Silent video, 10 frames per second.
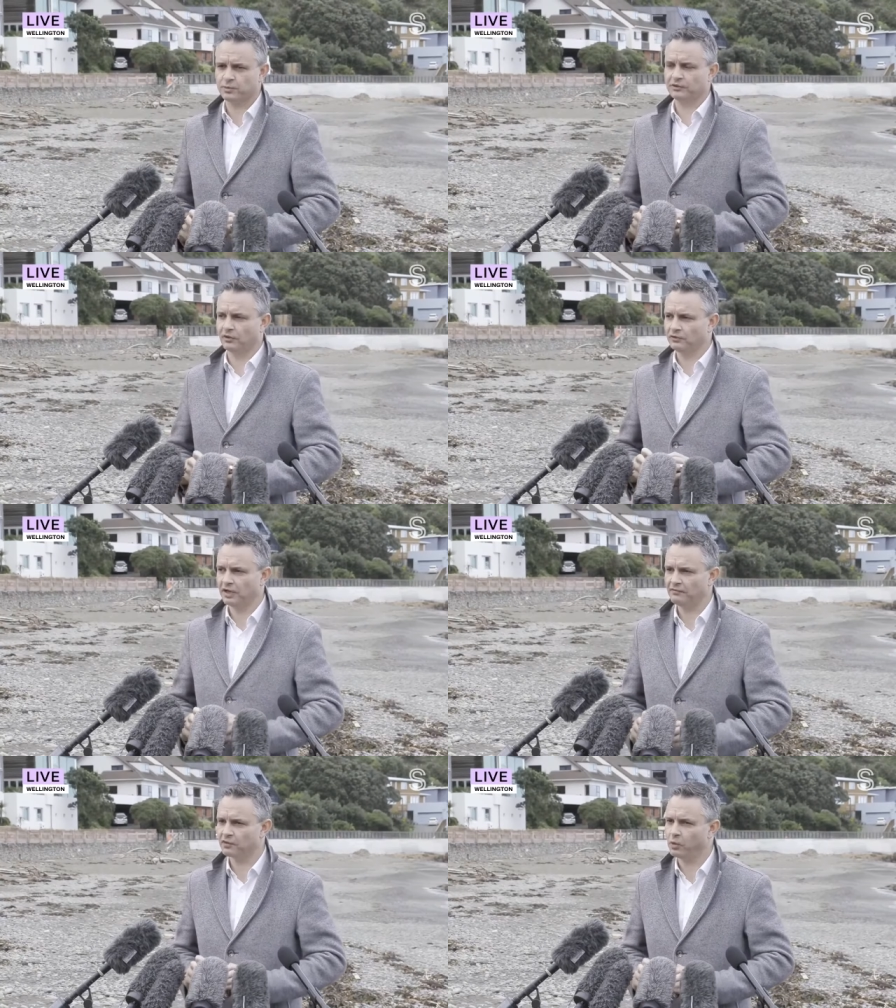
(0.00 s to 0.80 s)
We don't
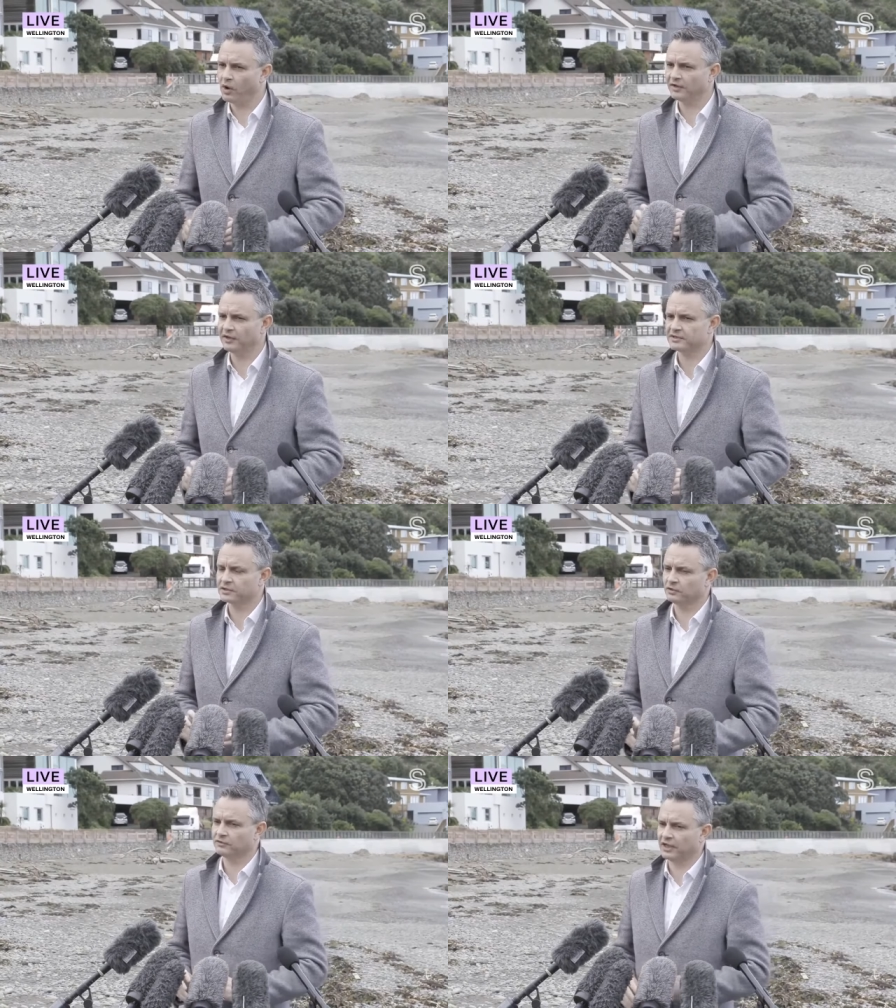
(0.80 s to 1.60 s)
have quite as
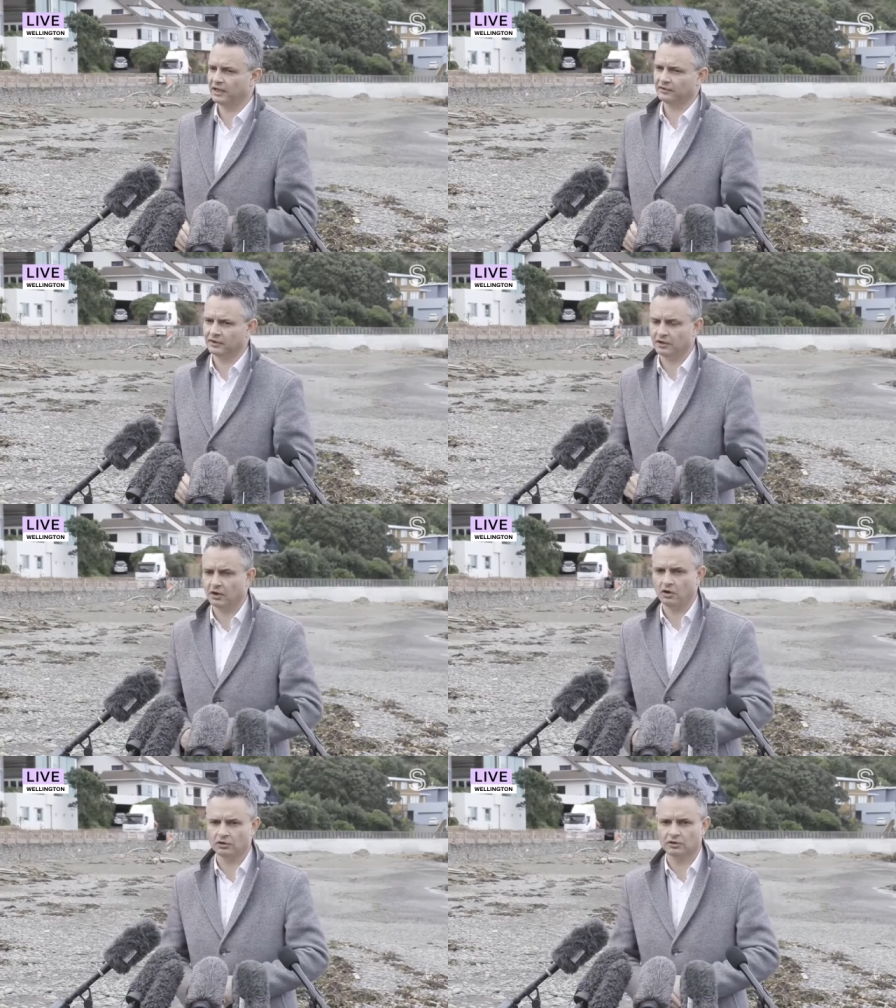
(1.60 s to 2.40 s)
good data
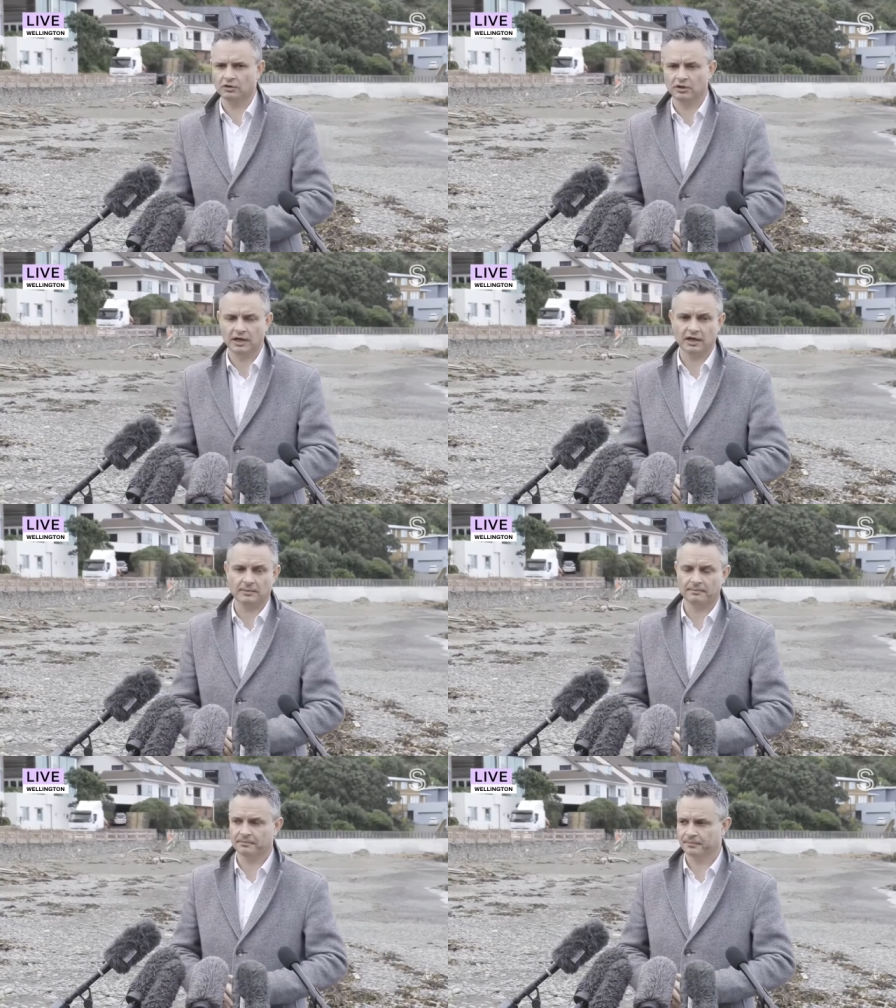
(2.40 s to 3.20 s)
on,
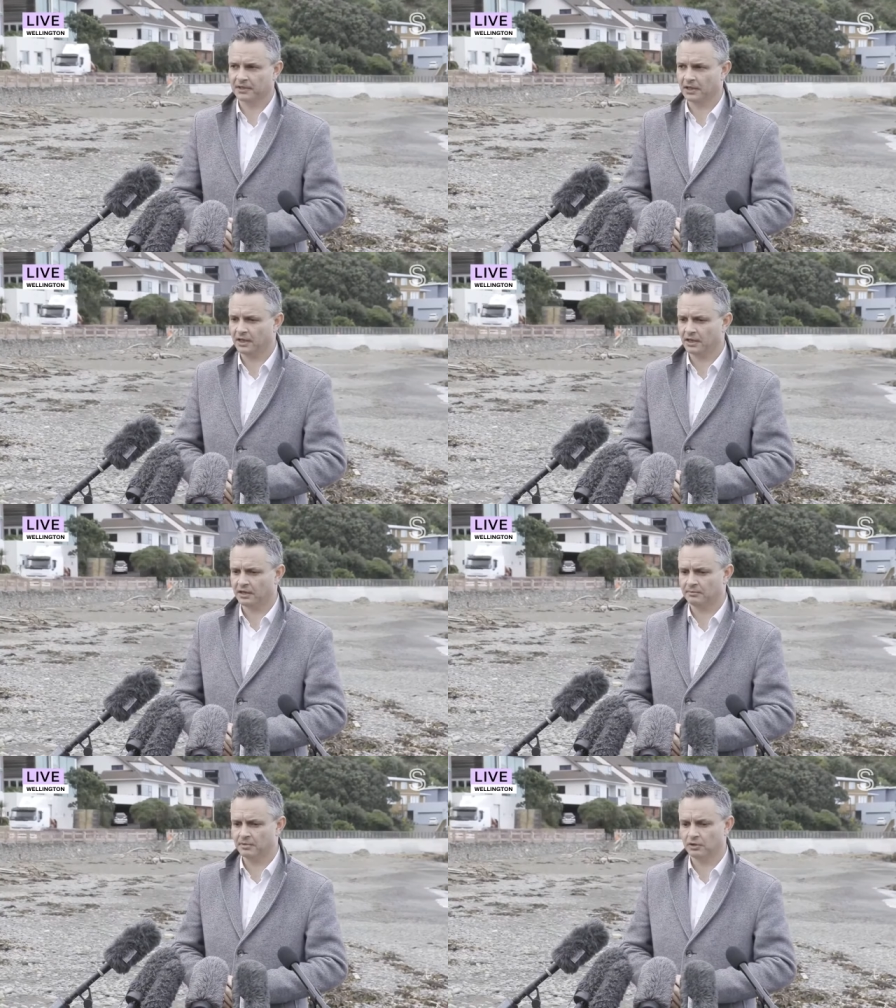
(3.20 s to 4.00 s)
um,
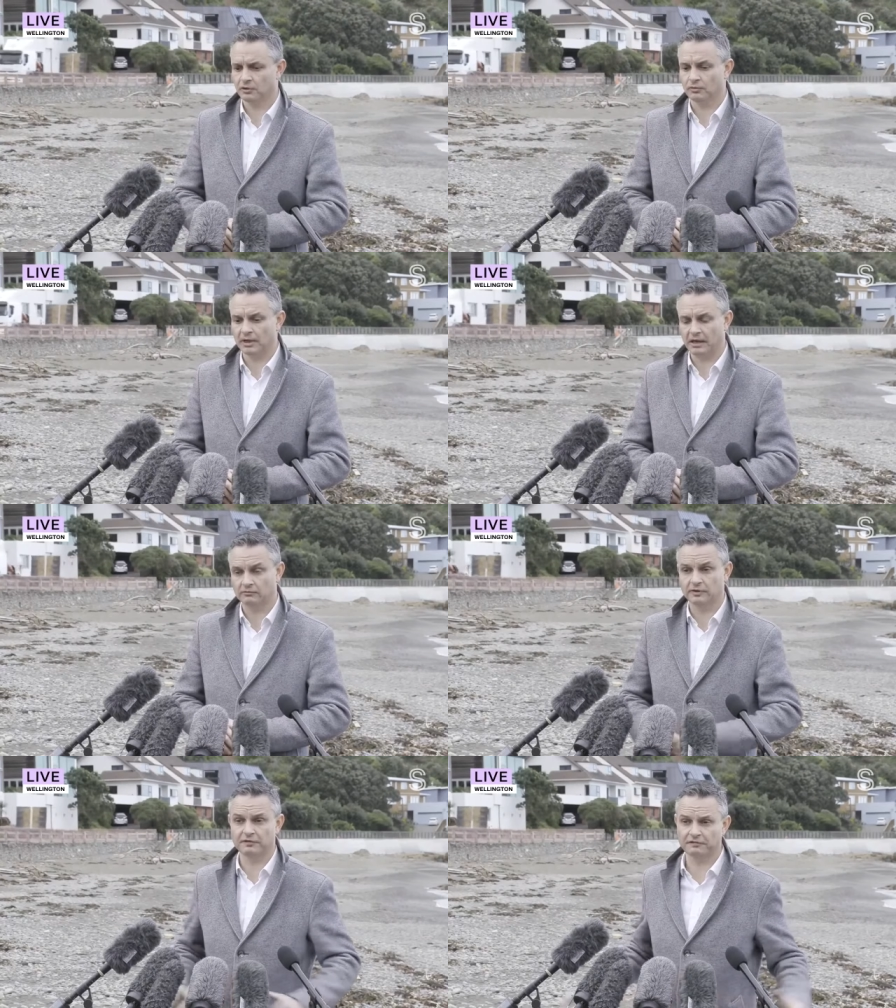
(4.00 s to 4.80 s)
uh, you know, uh,
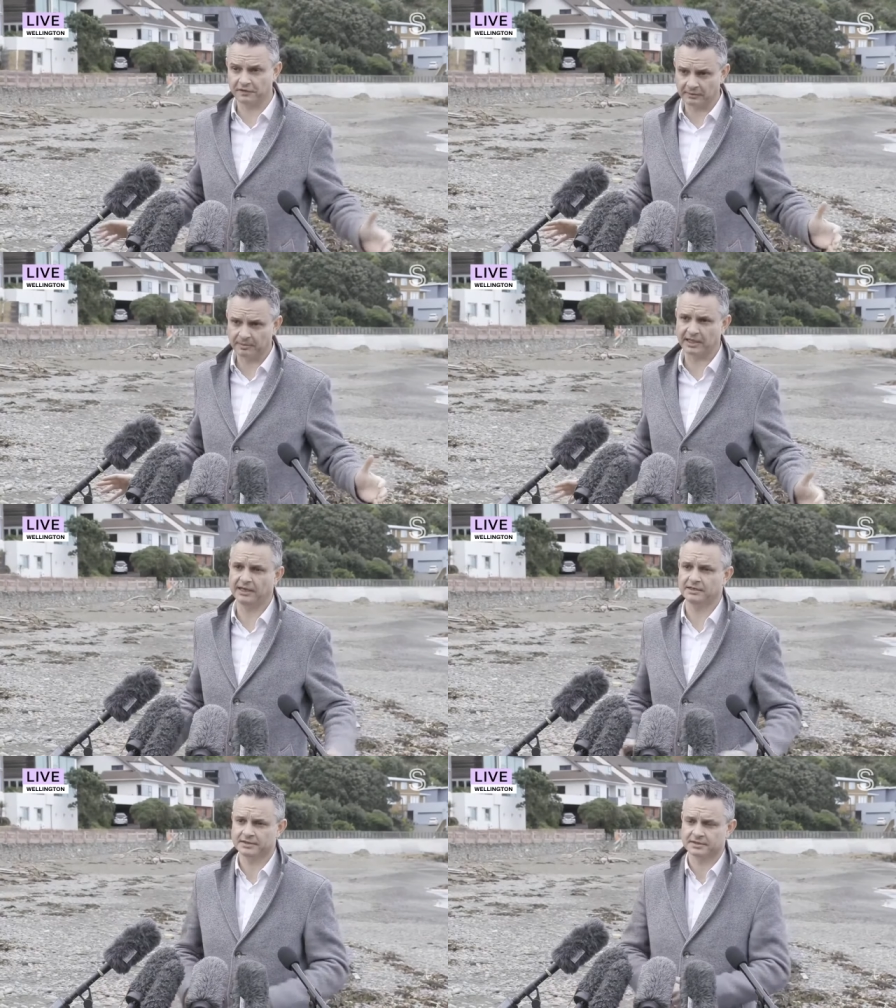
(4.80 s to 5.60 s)
river
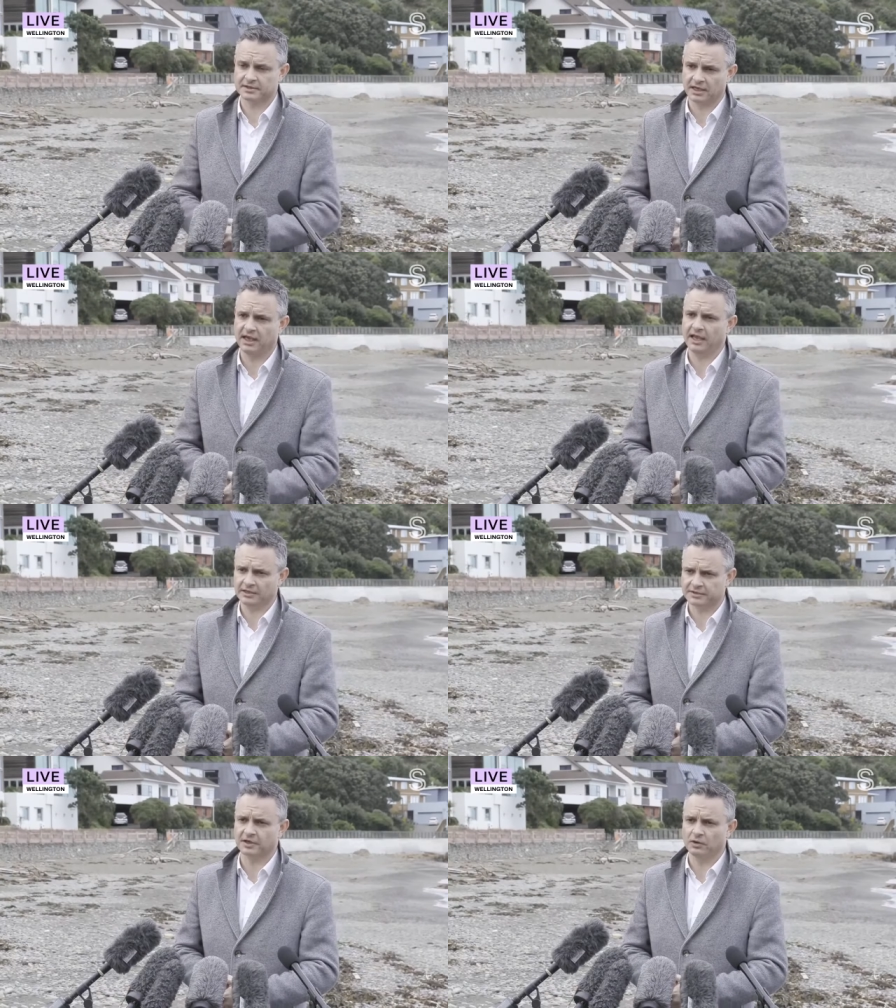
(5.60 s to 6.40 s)
floodplains uh,
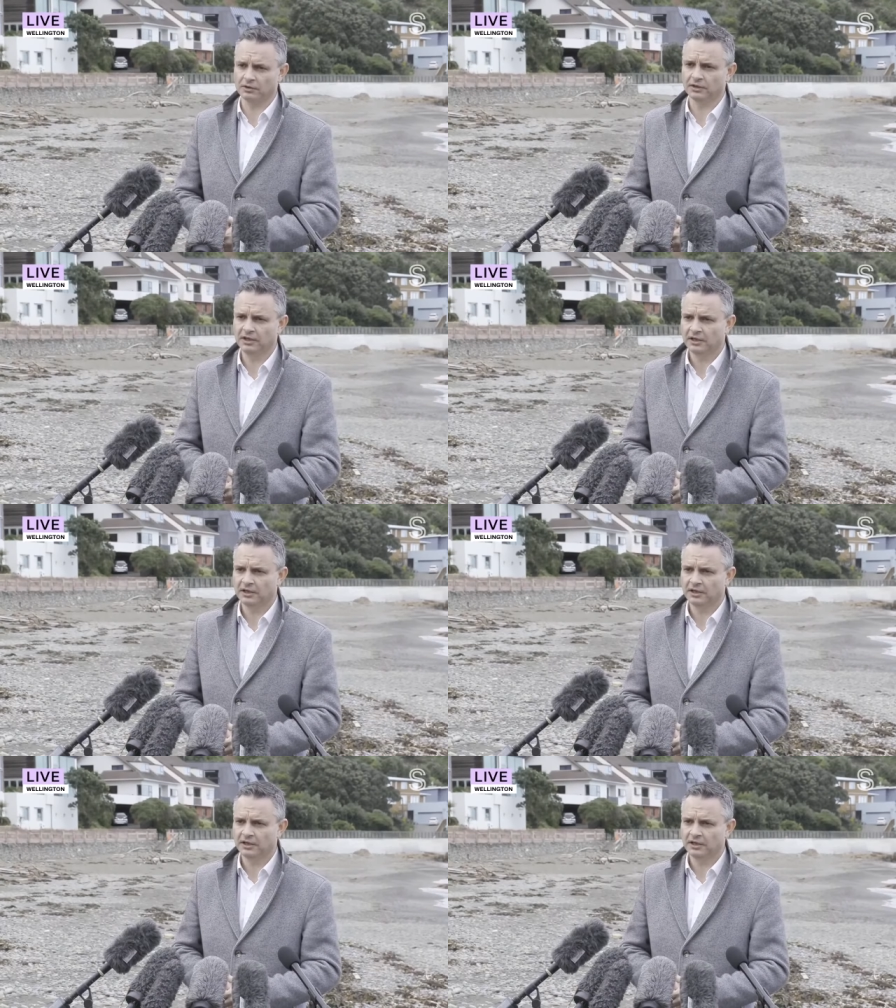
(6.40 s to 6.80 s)
and so on.